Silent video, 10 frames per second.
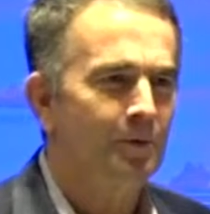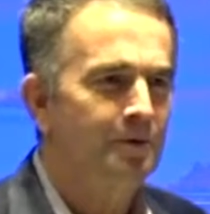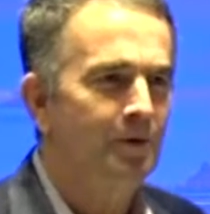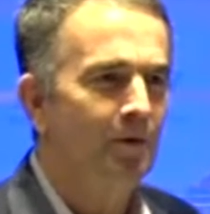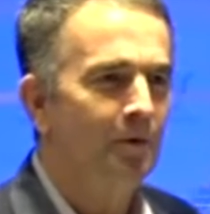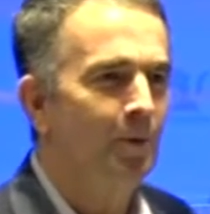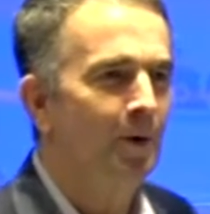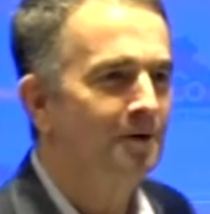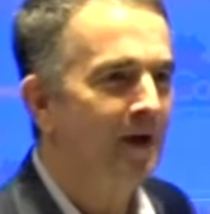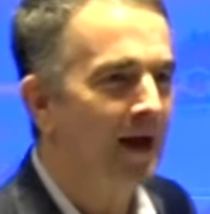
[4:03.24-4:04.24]
you
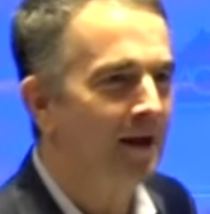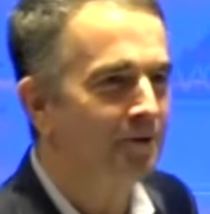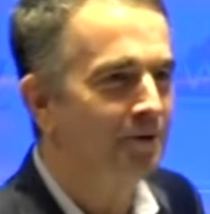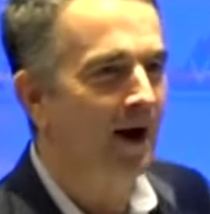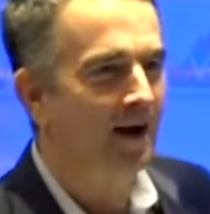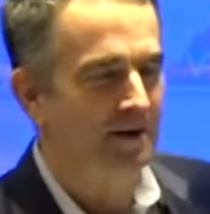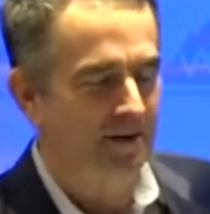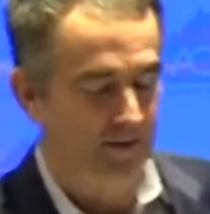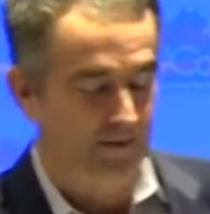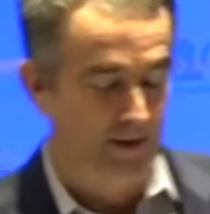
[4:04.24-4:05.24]
all know where
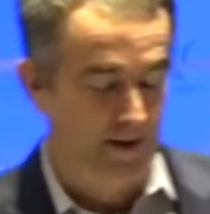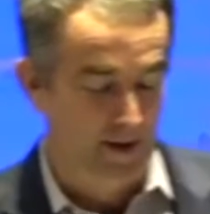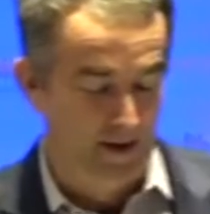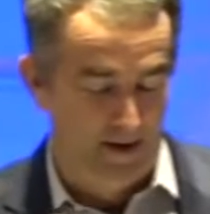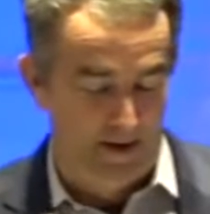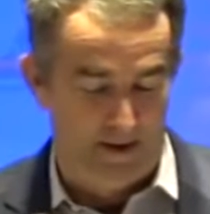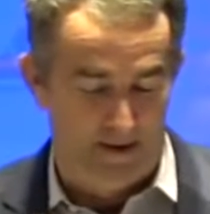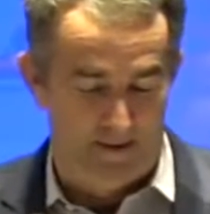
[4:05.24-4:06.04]
Tangier Island is. He